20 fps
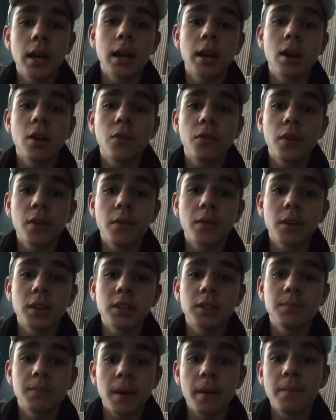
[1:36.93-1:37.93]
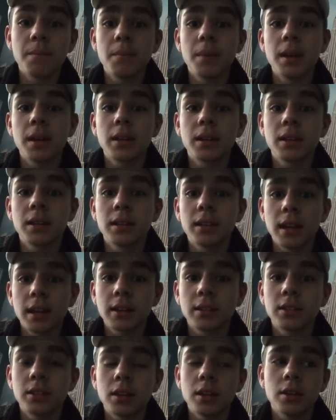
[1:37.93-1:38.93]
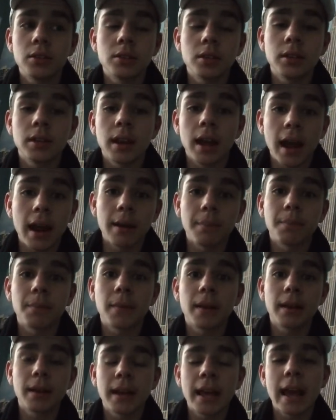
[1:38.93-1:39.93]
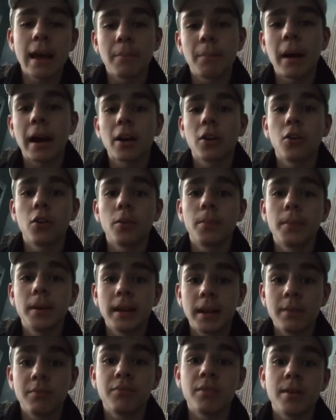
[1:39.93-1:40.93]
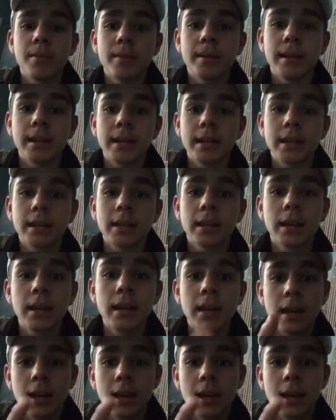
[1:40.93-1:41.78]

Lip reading: and hopefully we can spend big next season and get back up in the Premier League